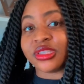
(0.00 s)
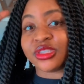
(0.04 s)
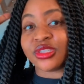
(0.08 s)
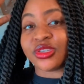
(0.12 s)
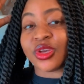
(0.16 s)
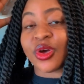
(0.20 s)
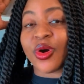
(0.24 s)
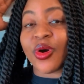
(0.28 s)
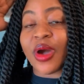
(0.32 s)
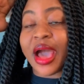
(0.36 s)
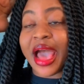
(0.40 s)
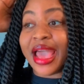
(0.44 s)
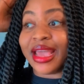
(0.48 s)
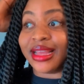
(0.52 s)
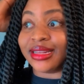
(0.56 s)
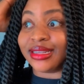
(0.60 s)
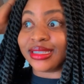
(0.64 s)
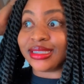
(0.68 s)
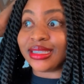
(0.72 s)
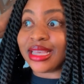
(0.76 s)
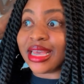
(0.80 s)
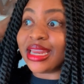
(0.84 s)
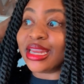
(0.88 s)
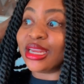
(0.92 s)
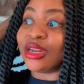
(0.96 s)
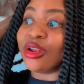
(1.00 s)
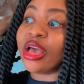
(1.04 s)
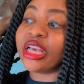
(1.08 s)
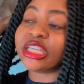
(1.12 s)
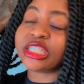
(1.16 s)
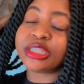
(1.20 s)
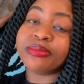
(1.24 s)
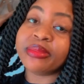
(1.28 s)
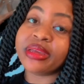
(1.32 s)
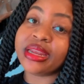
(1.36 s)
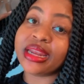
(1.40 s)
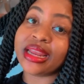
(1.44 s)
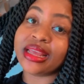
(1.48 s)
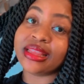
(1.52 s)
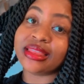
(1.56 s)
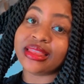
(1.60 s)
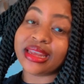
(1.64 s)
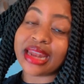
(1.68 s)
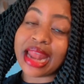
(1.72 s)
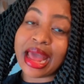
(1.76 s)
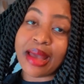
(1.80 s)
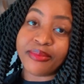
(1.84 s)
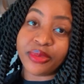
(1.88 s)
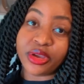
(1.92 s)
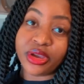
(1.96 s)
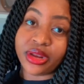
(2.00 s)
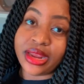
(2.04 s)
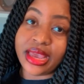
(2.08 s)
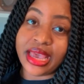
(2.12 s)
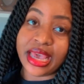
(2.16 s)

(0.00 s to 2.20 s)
So I decided last minute that I'm gonna